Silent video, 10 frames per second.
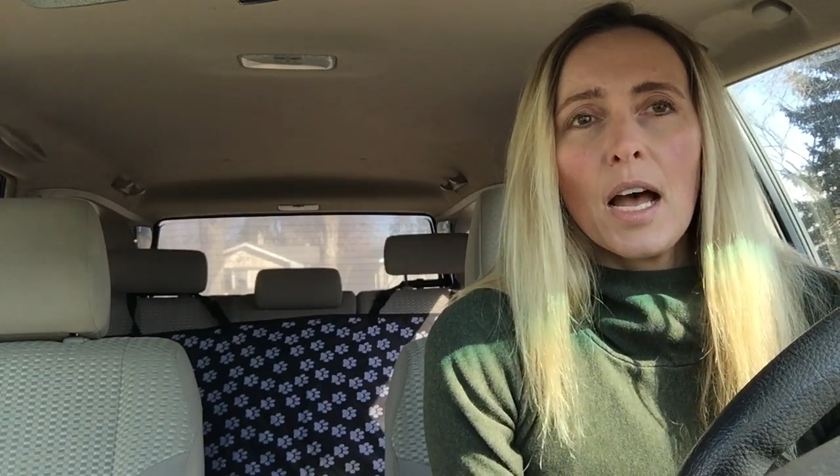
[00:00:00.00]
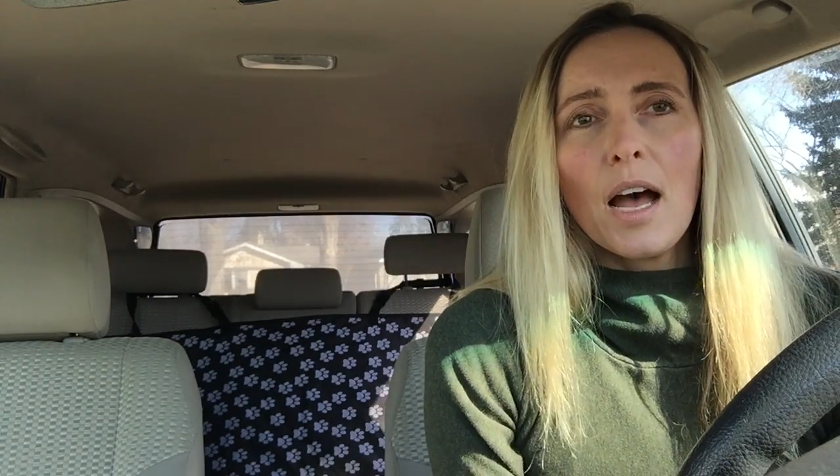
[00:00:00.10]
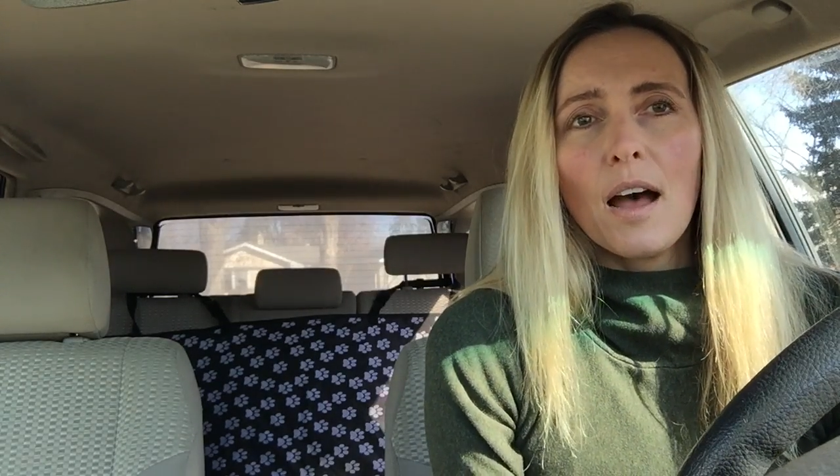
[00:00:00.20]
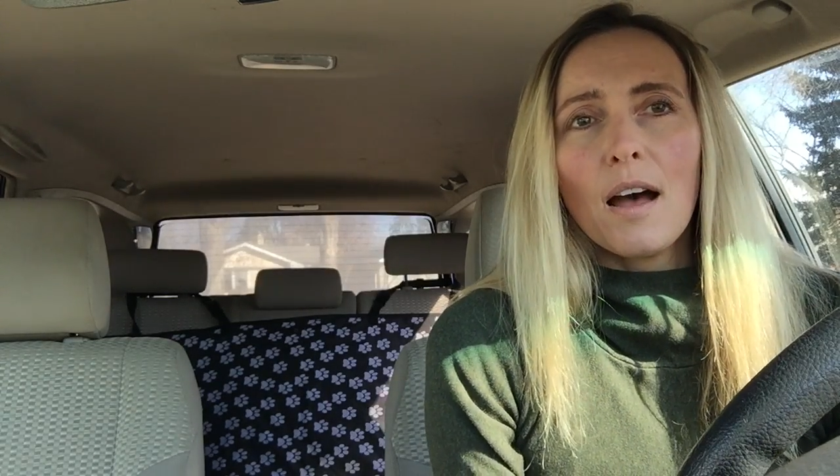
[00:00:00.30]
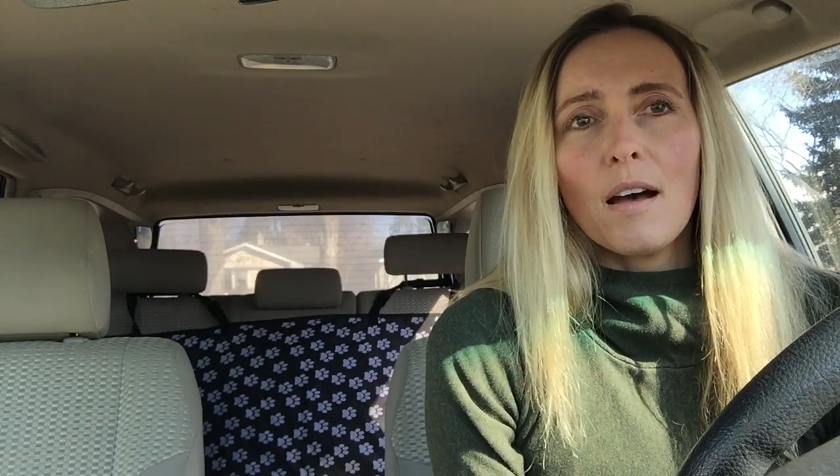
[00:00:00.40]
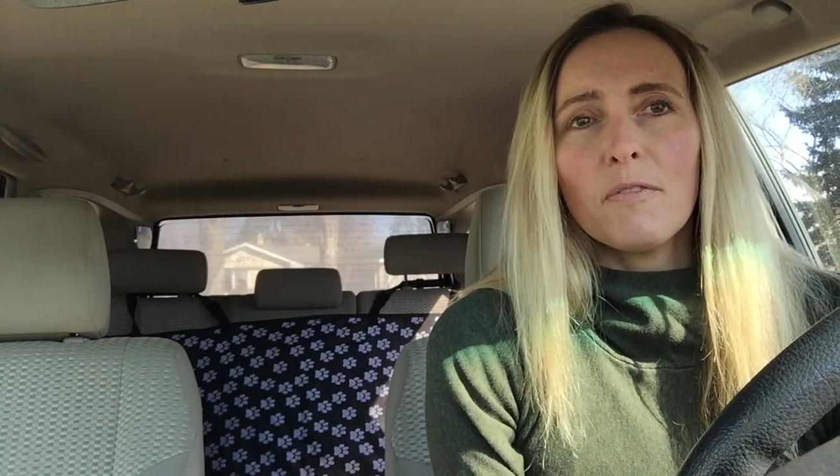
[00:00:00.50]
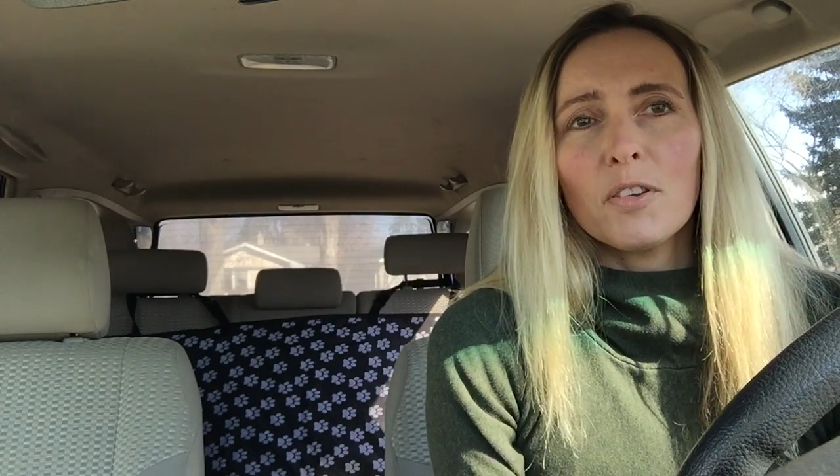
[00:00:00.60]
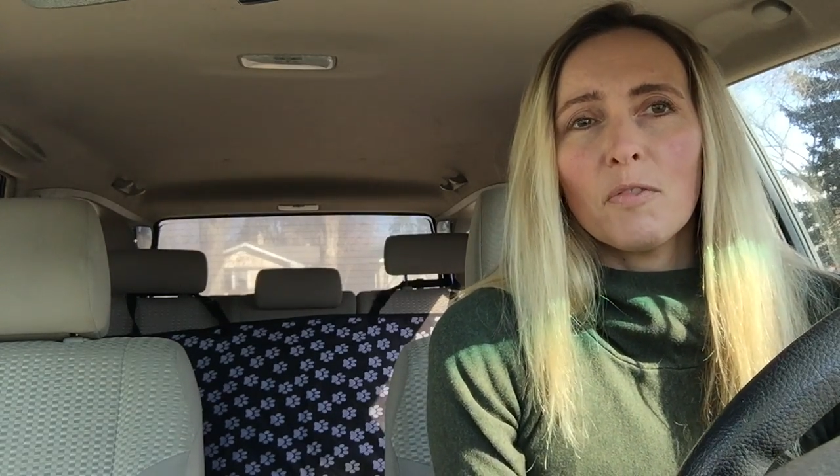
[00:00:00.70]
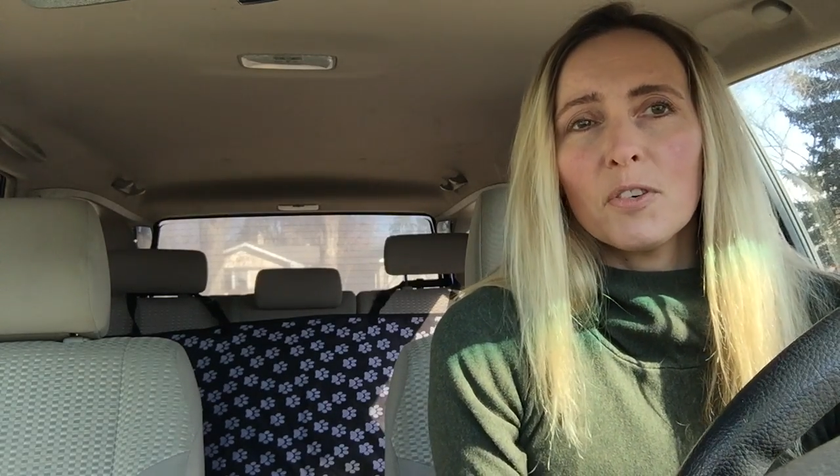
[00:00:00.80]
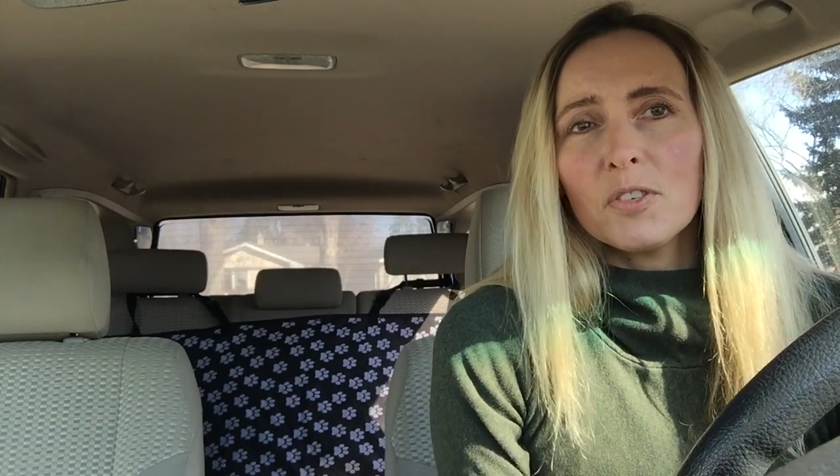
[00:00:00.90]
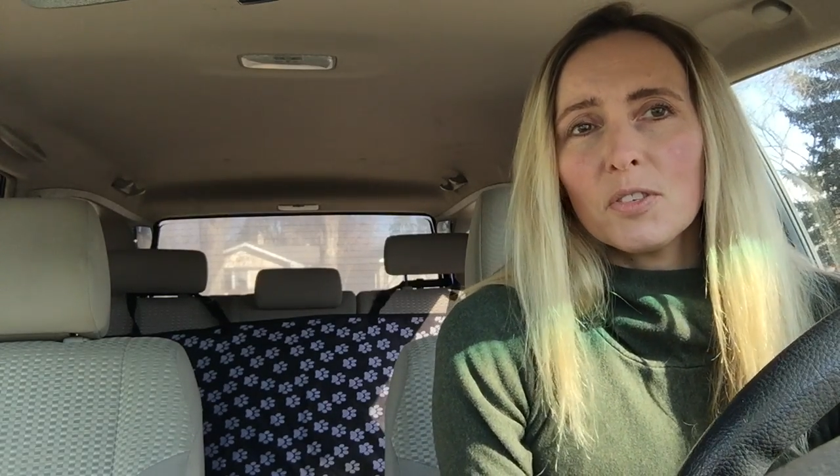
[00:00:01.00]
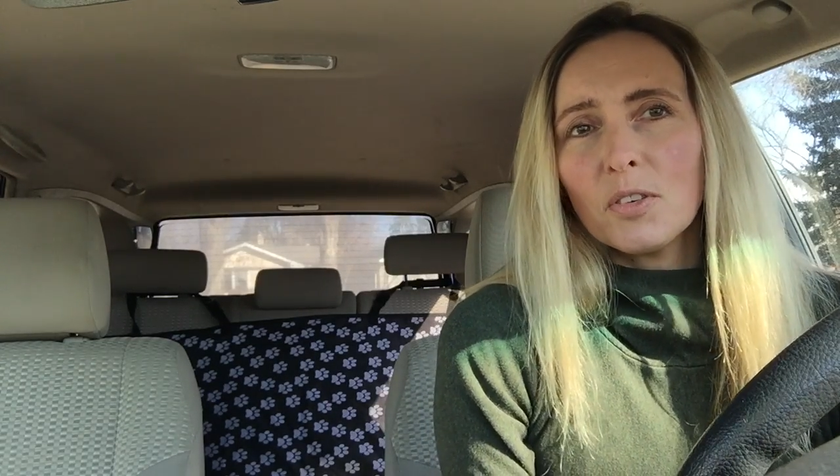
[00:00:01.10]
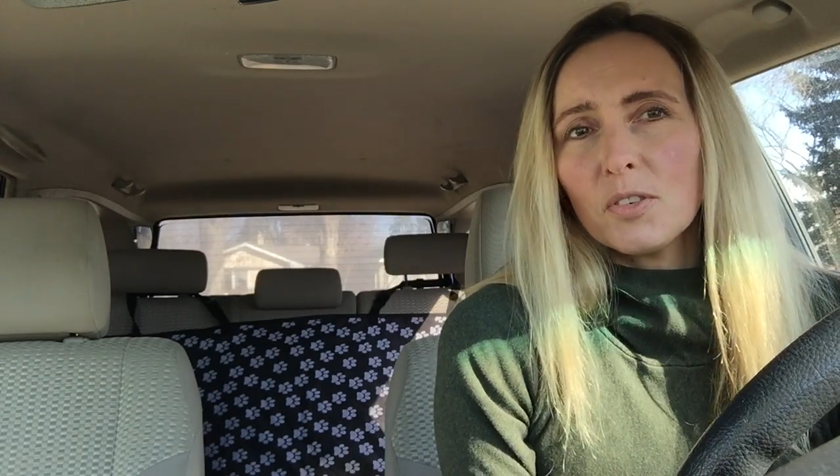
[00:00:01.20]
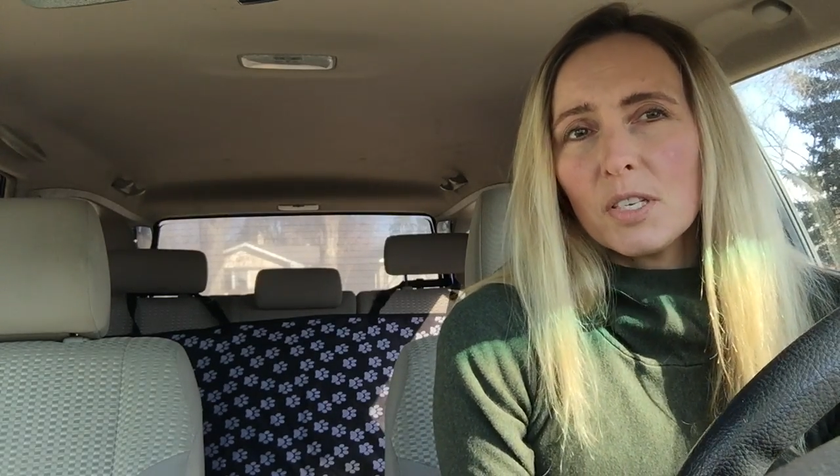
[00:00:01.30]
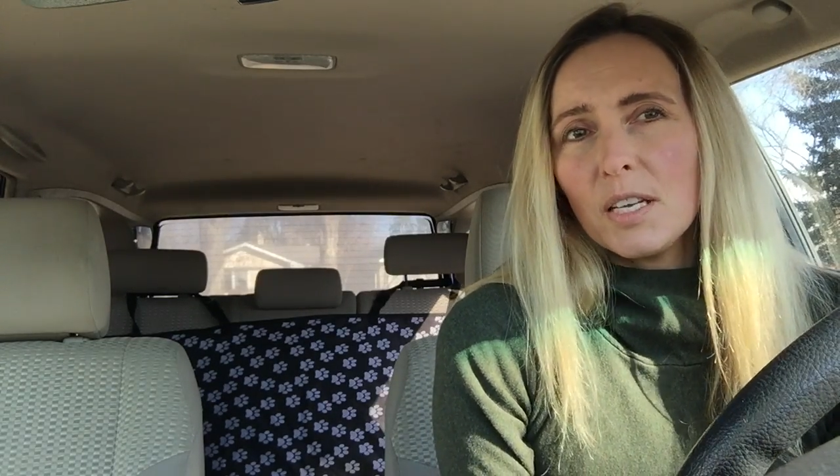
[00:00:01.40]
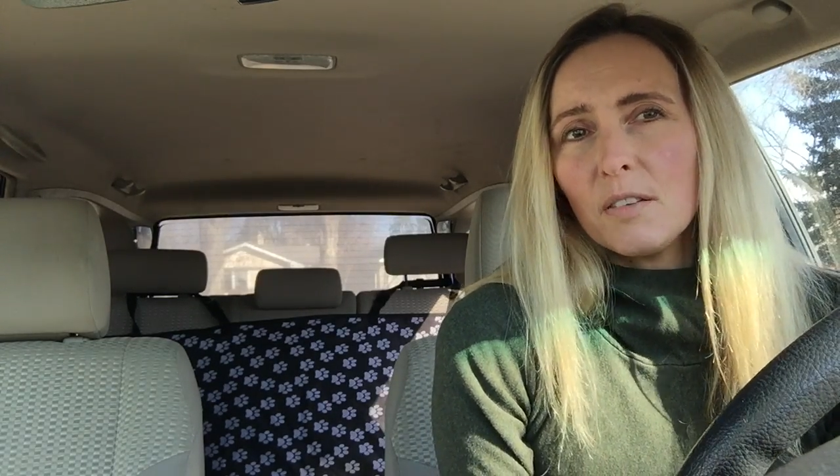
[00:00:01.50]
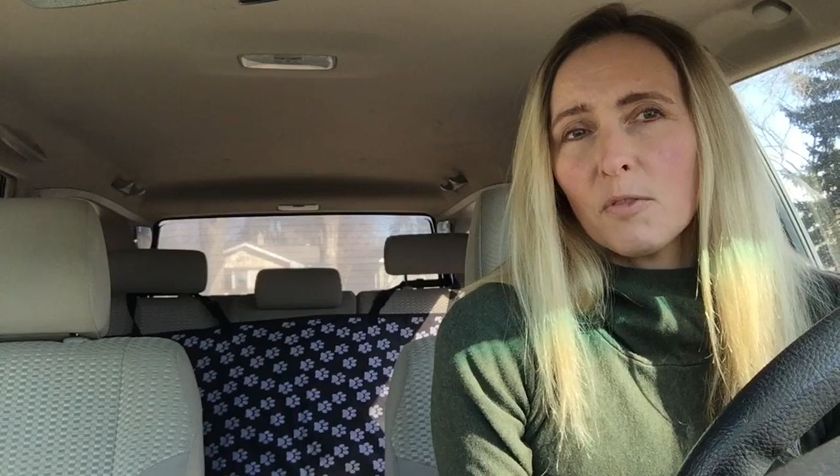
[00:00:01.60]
for the first 13,